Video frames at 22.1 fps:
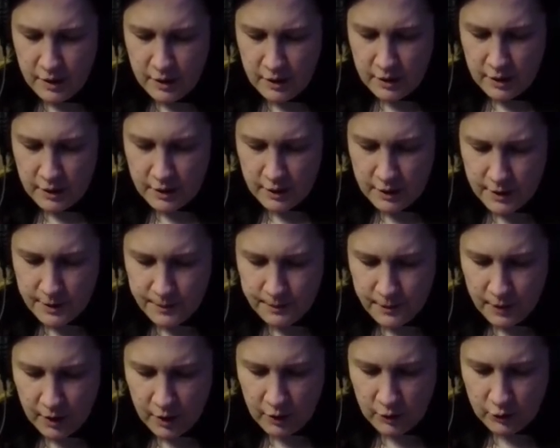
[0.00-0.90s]
Um,
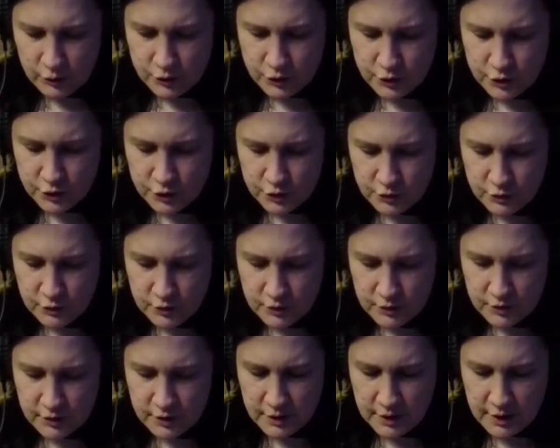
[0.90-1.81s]
hold you
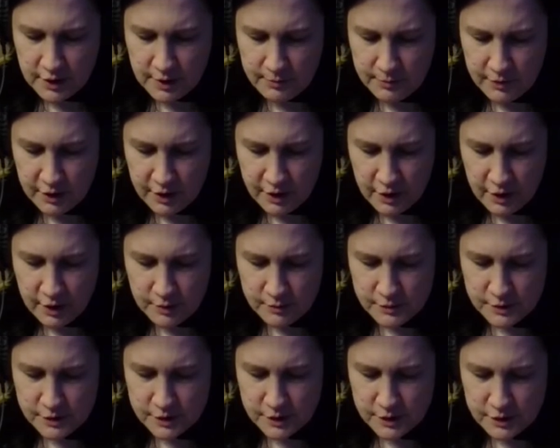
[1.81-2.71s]
in my
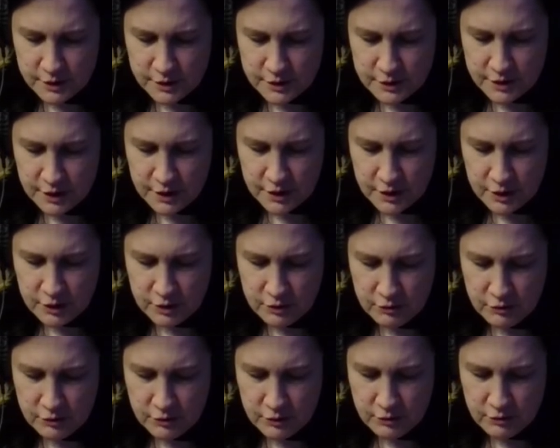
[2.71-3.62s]
arms and take
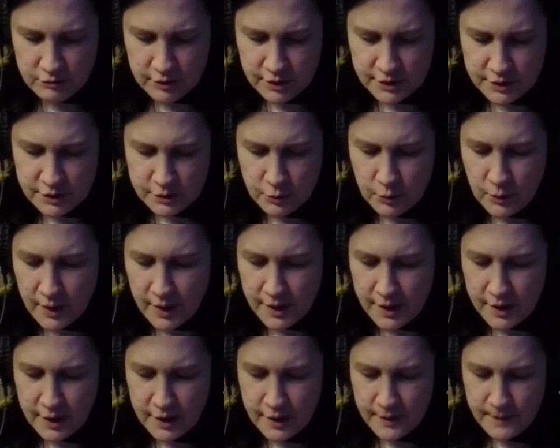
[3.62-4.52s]
you right
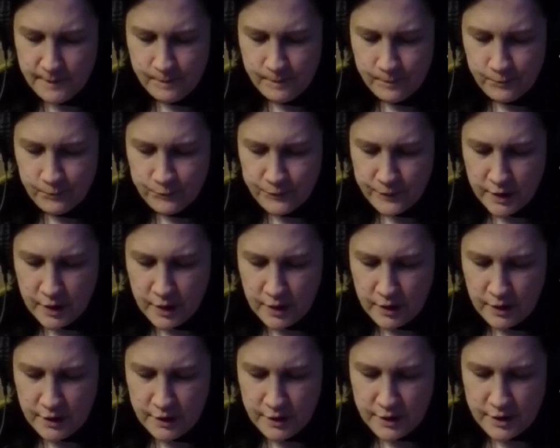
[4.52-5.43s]
away.
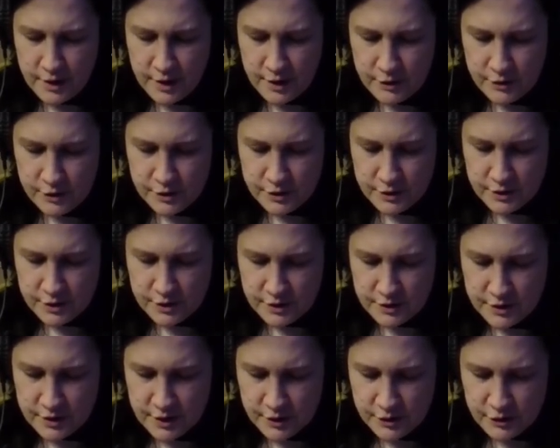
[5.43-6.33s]
Now, she,
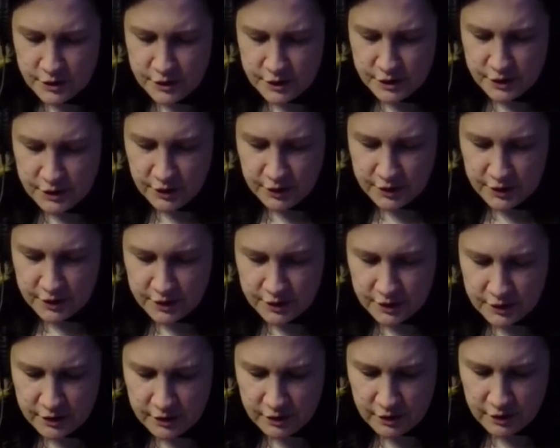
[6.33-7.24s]
now she's on
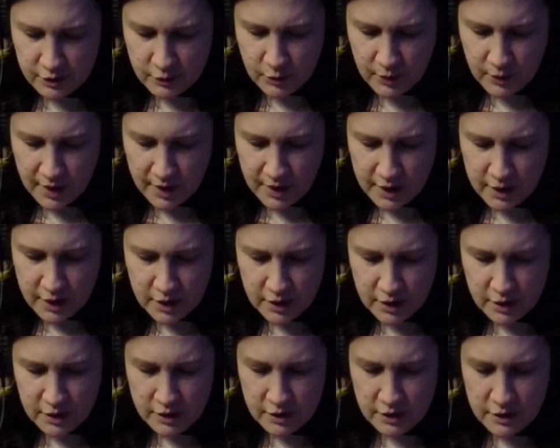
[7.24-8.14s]
her way.
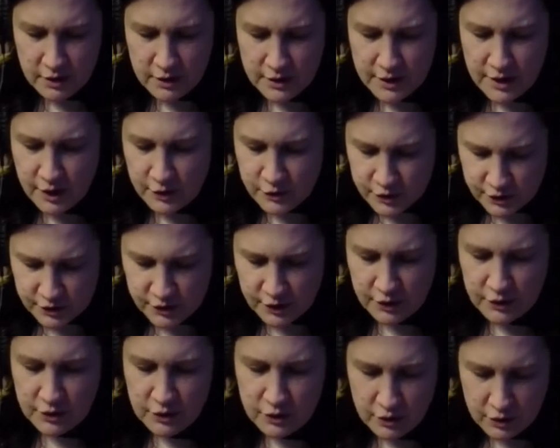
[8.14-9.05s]
Now she's
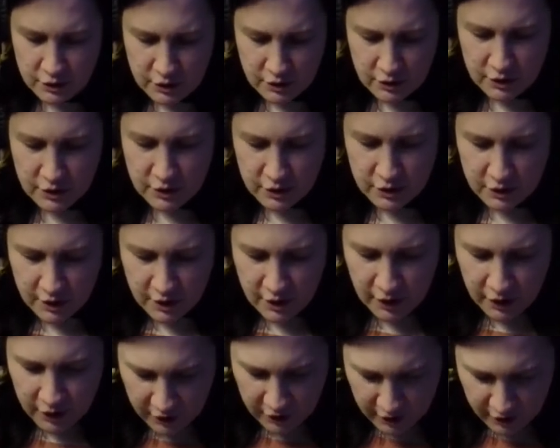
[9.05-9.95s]
on her, uh,
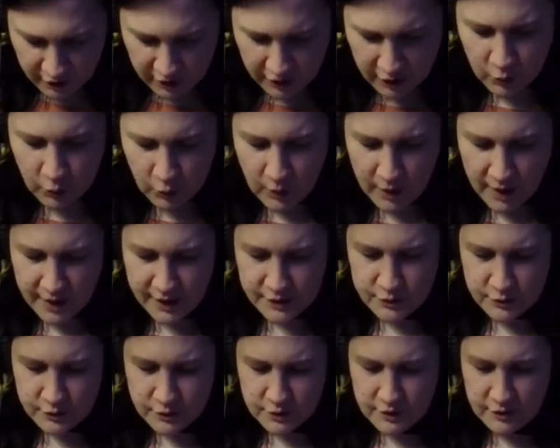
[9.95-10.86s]
her away
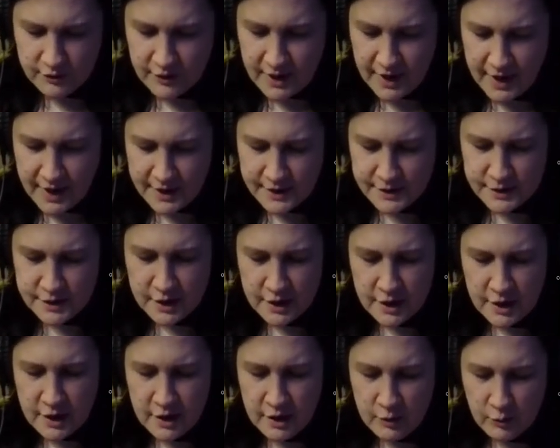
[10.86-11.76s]
to another land.
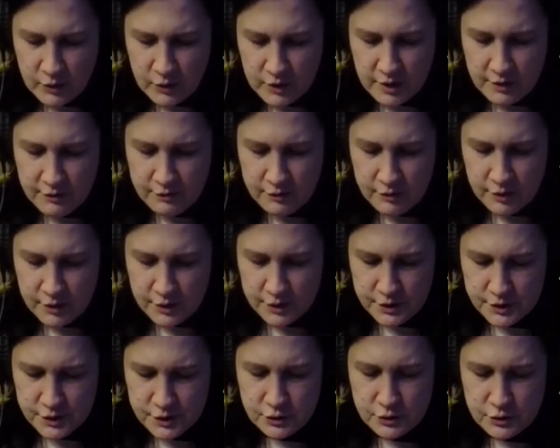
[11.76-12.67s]
We never
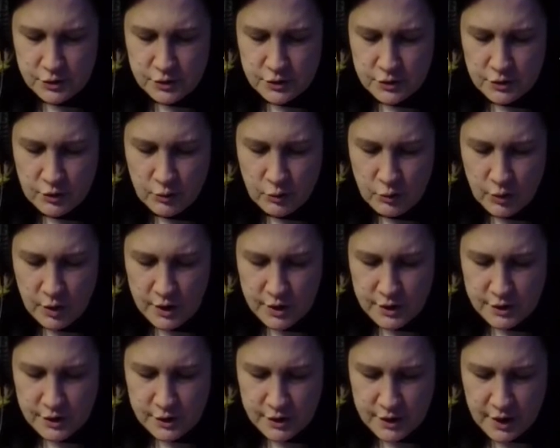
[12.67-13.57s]
understood why
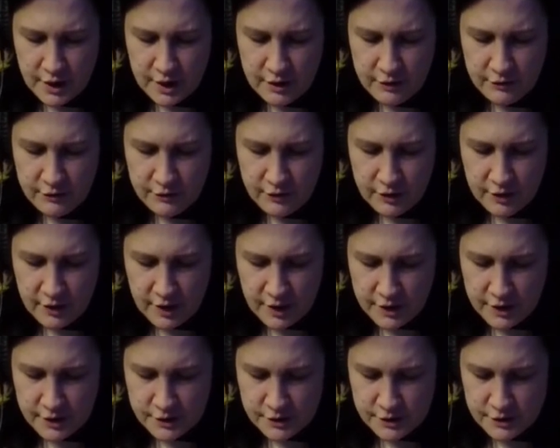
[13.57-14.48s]
she gave her
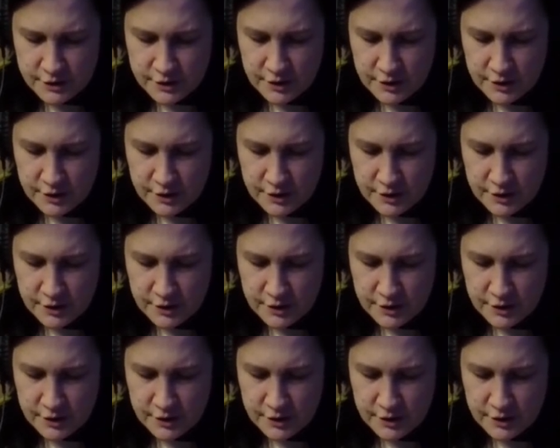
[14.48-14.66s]
hand.